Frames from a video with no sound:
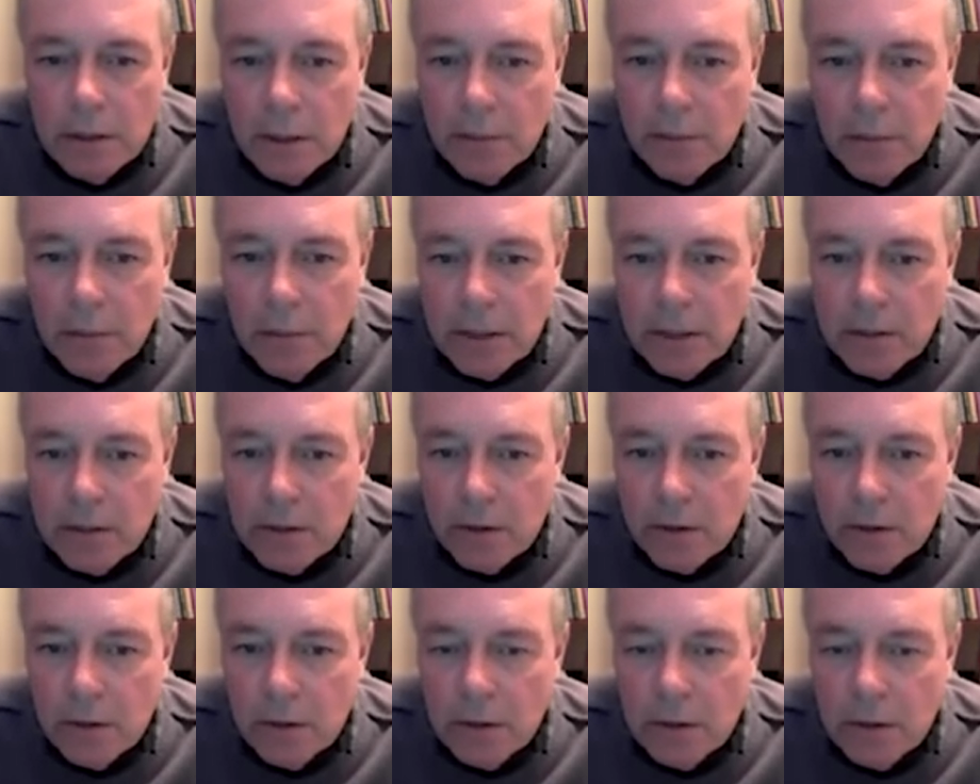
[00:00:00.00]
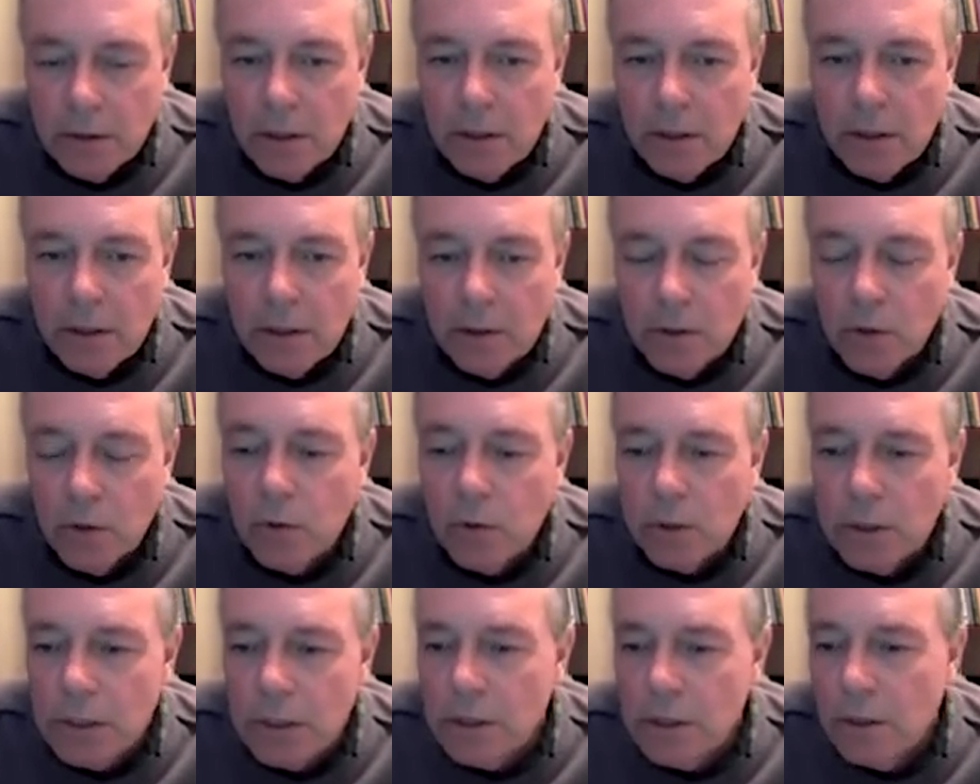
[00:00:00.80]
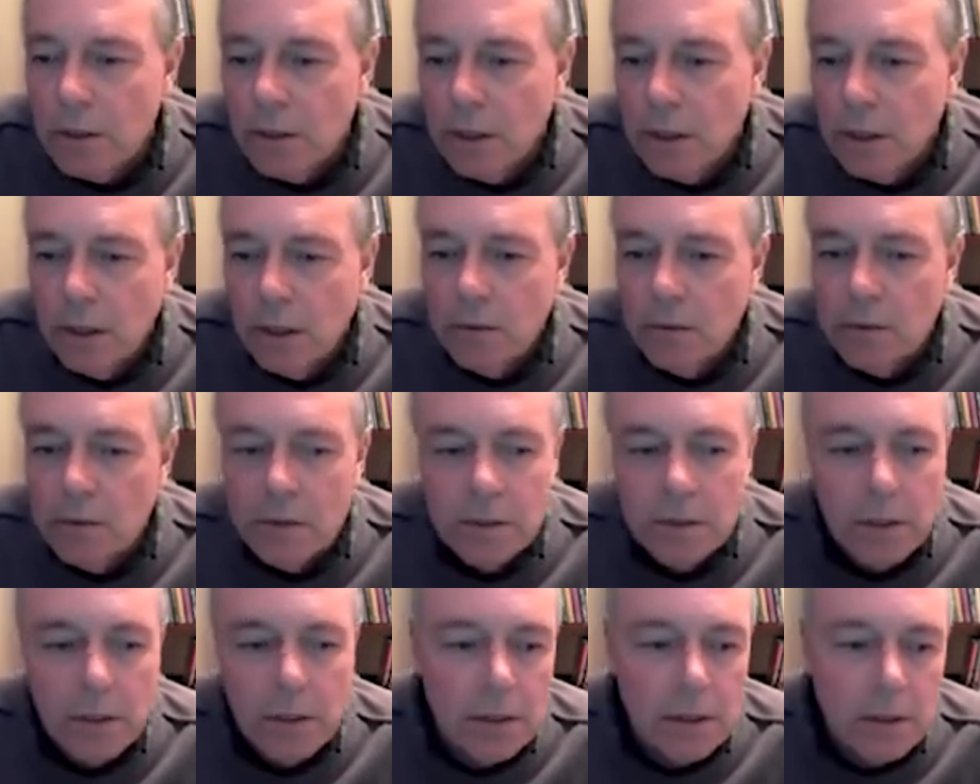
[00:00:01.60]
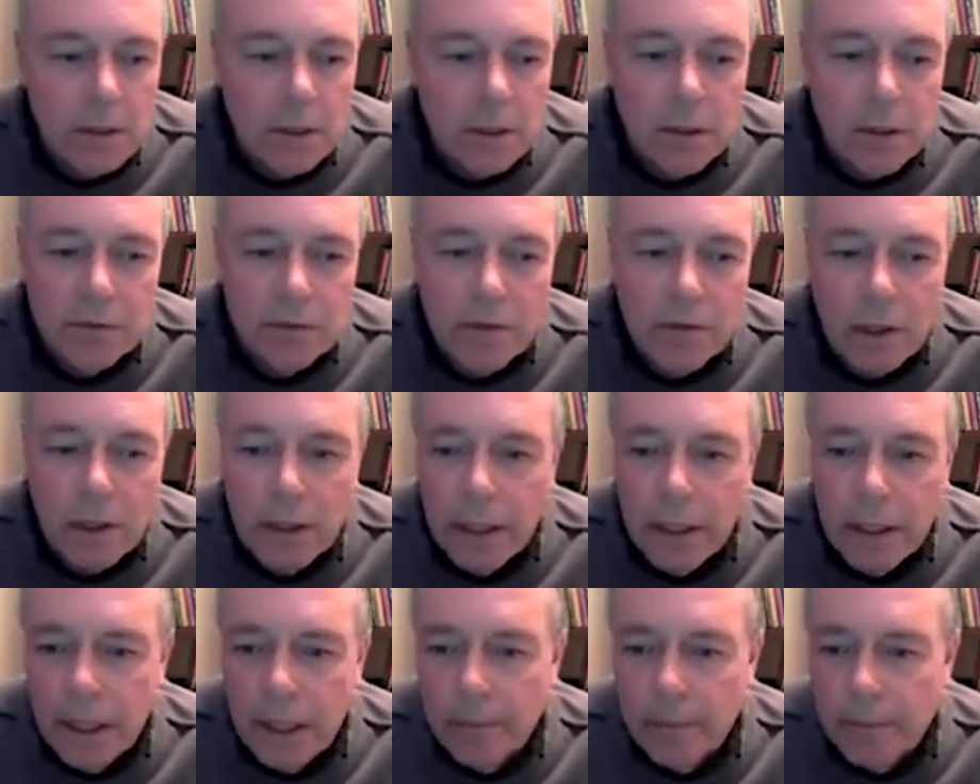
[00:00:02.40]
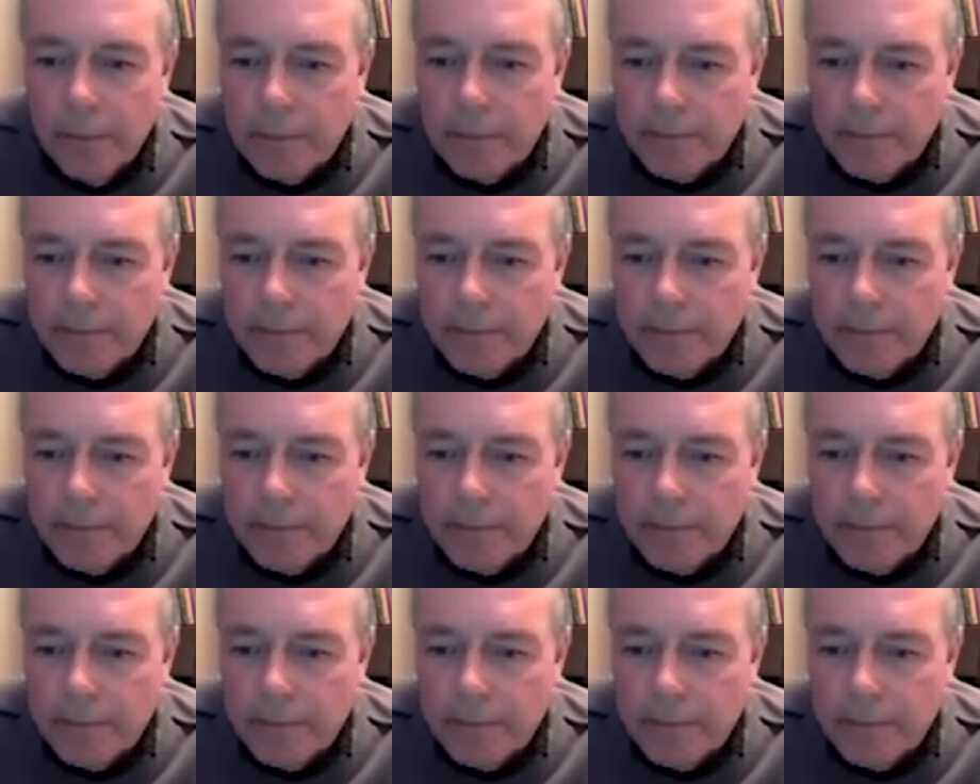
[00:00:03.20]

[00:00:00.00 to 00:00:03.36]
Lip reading: Basil Newton is the cultivar name.